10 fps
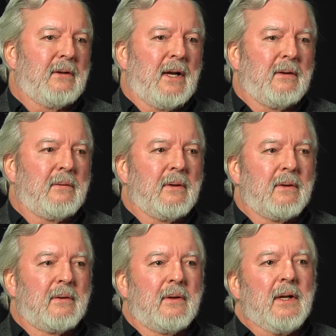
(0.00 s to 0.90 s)
I
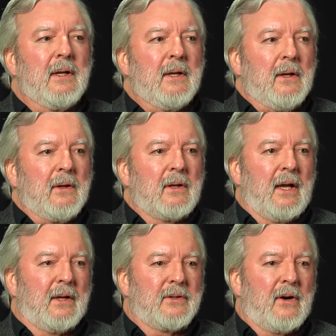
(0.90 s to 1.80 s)

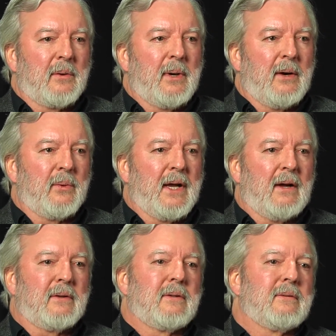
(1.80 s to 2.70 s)
can't talk about without